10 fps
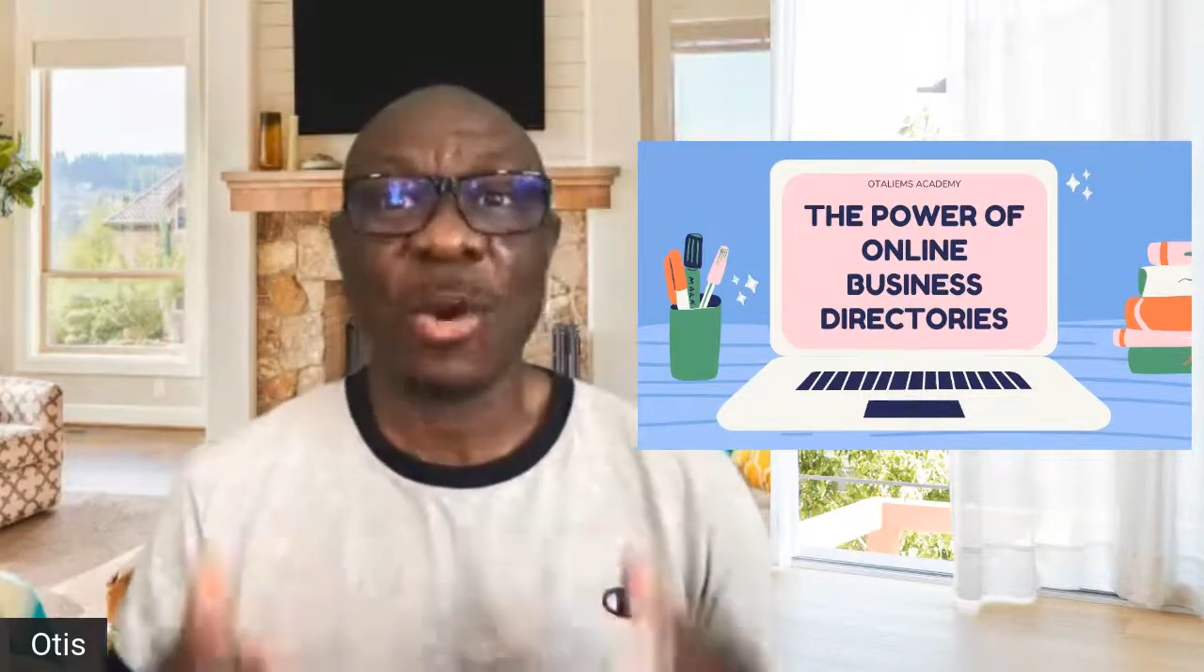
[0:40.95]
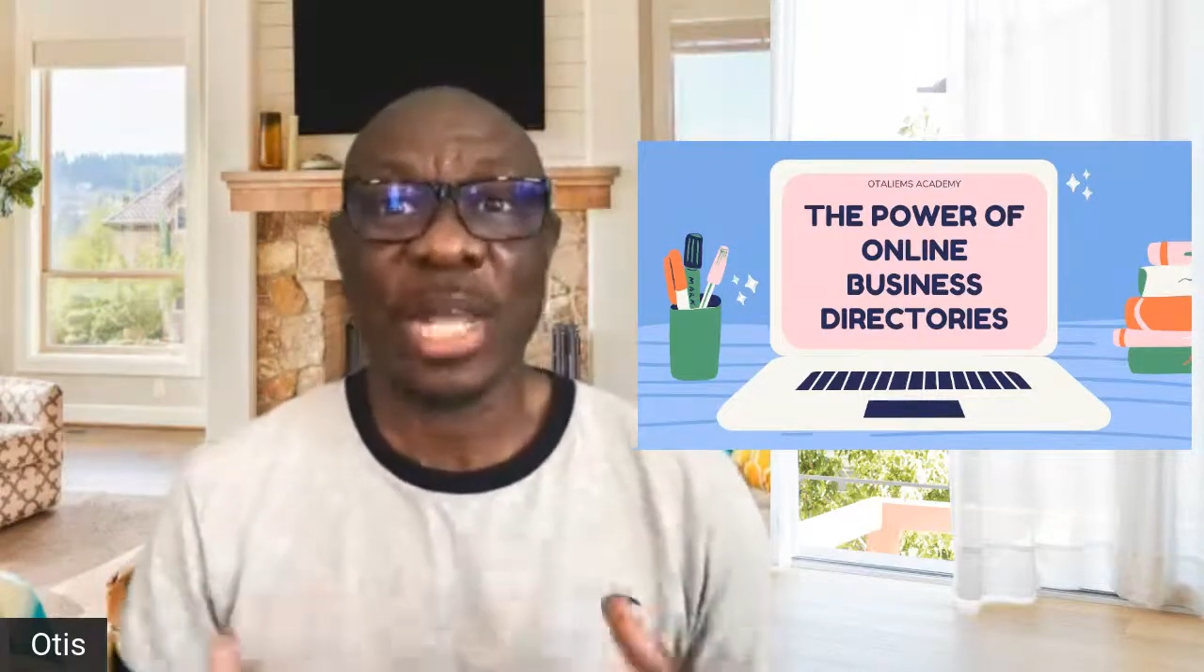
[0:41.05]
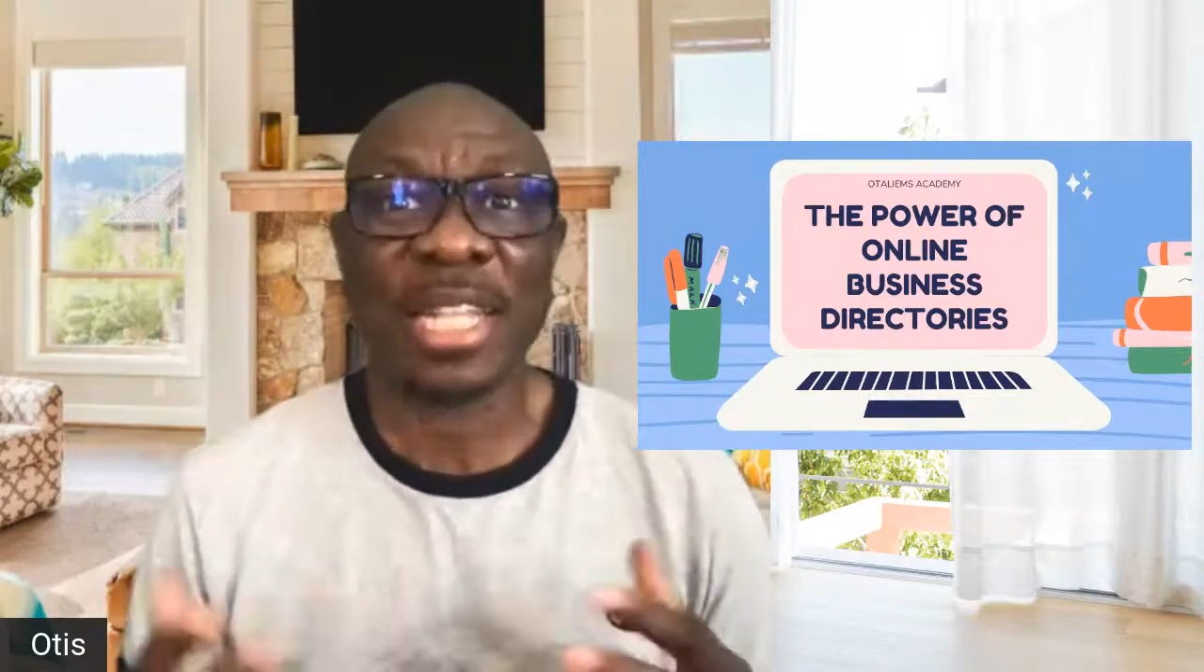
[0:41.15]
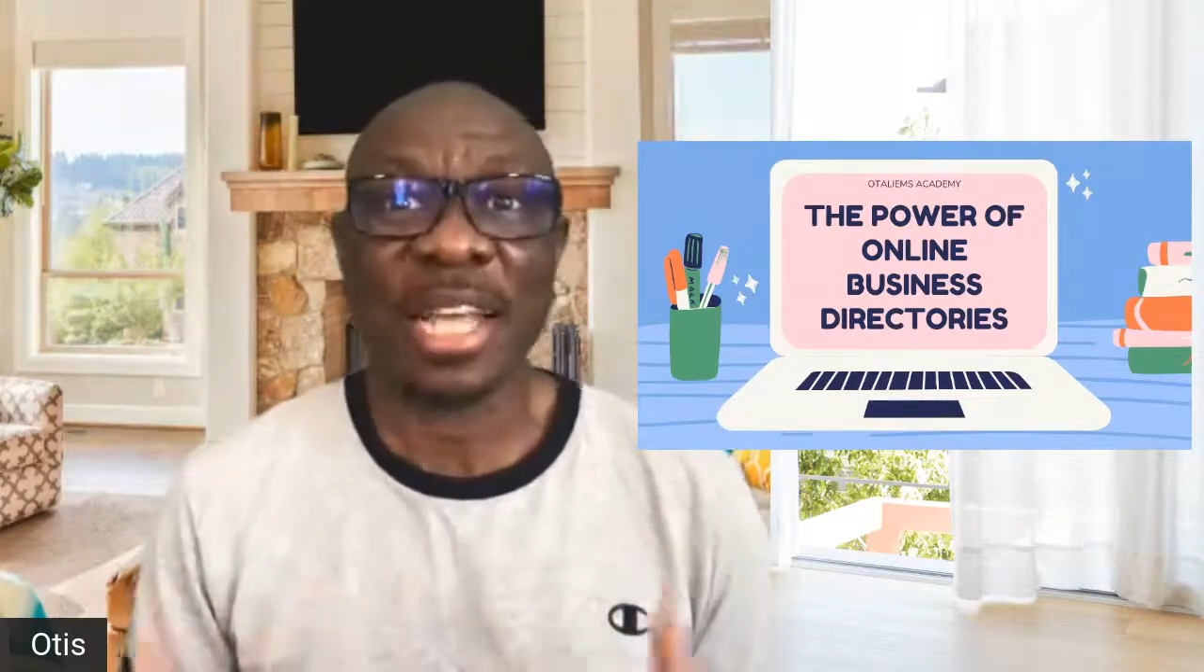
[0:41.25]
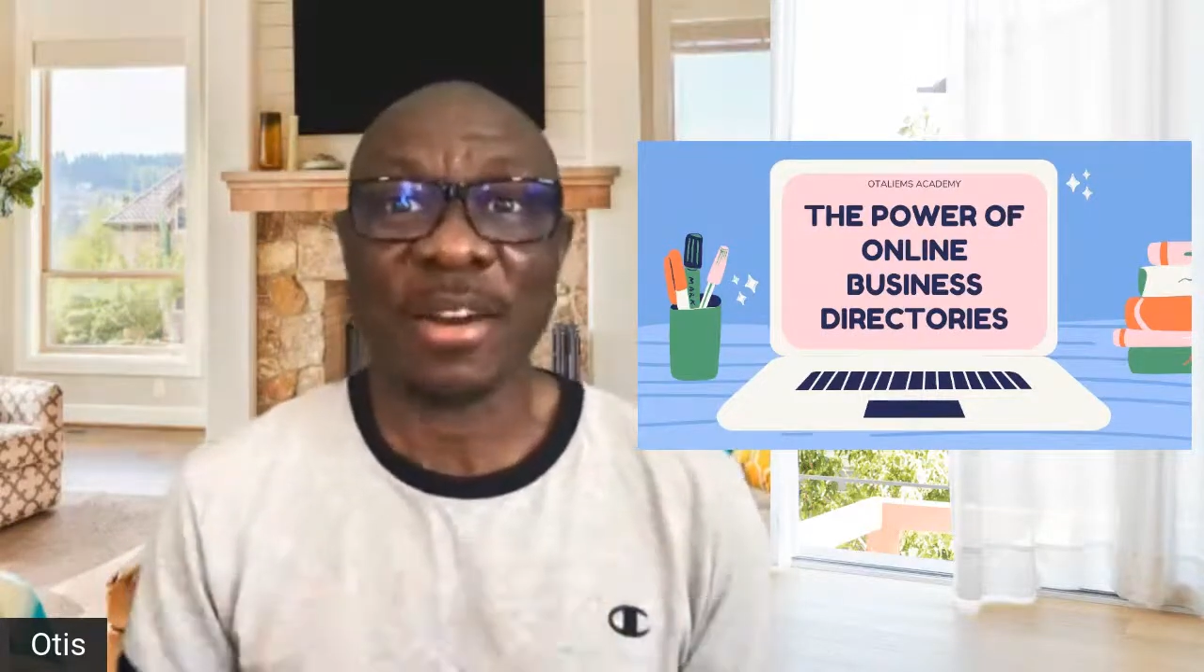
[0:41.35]
it
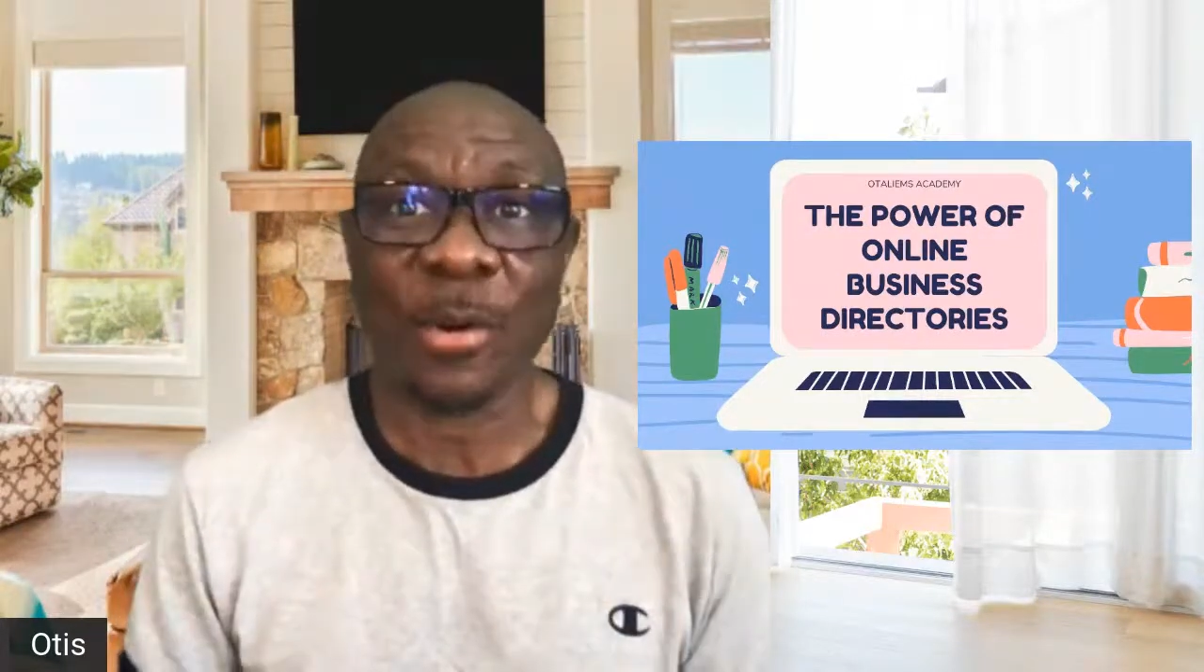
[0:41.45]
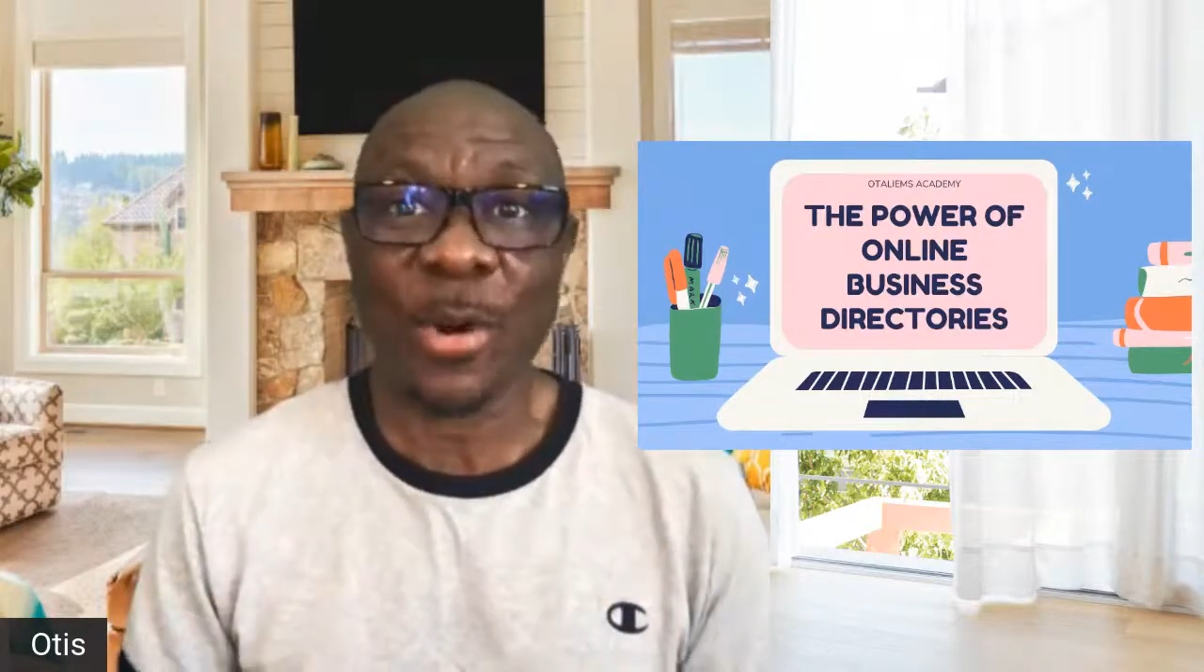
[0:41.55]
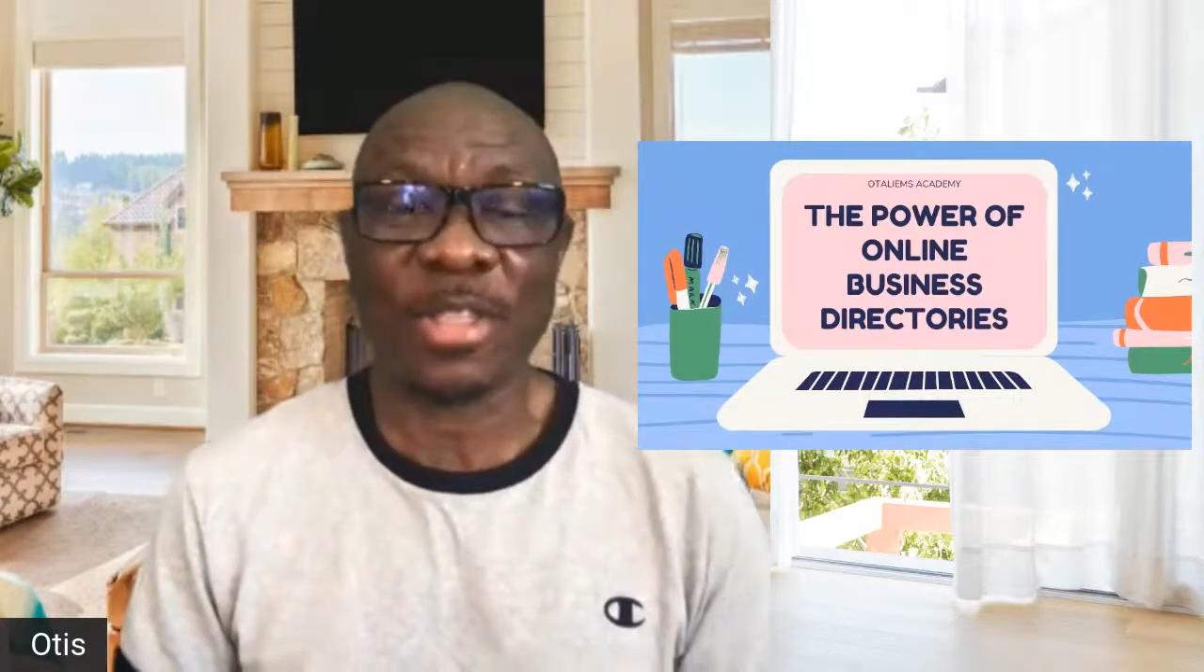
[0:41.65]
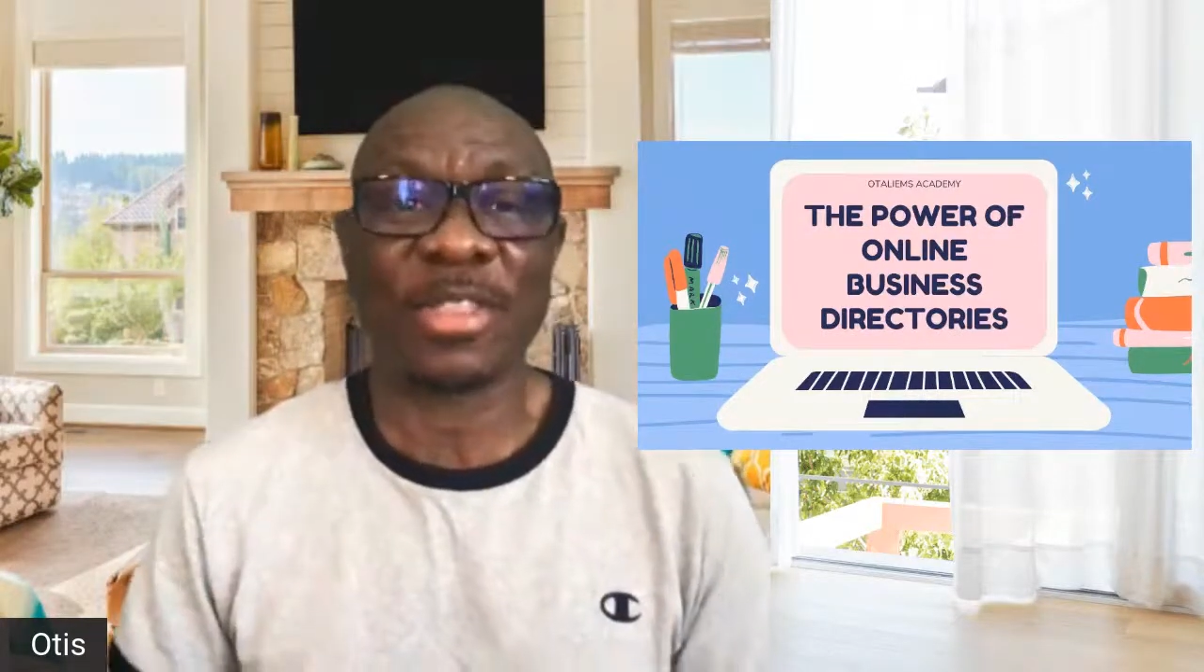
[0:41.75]
can create